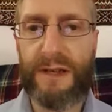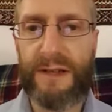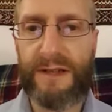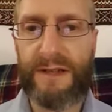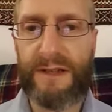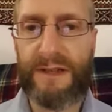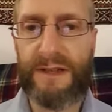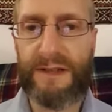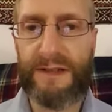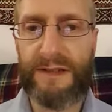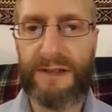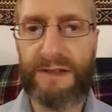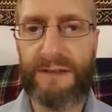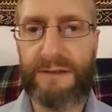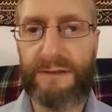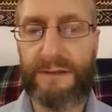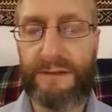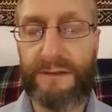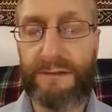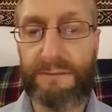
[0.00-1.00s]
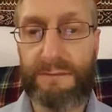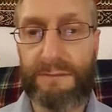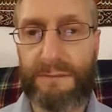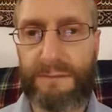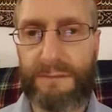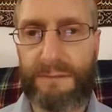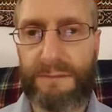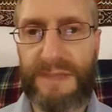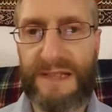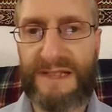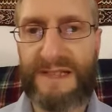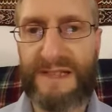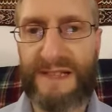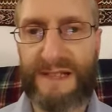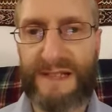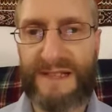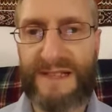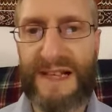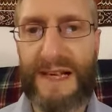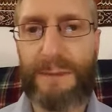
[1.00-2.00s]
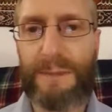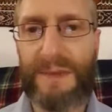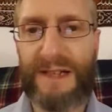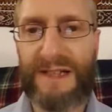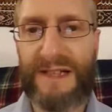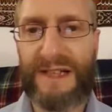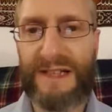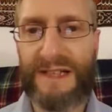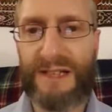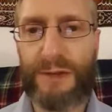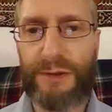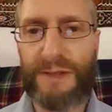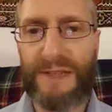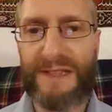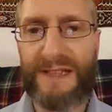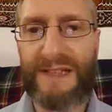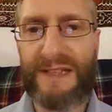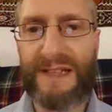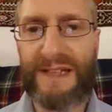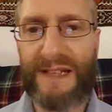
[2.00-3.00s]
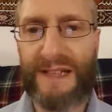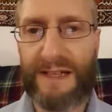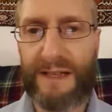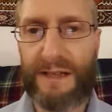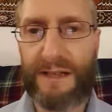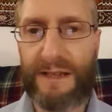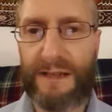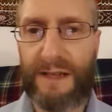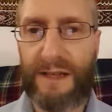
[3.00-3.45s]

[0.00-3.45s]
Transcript: basically Scimandan is critiquing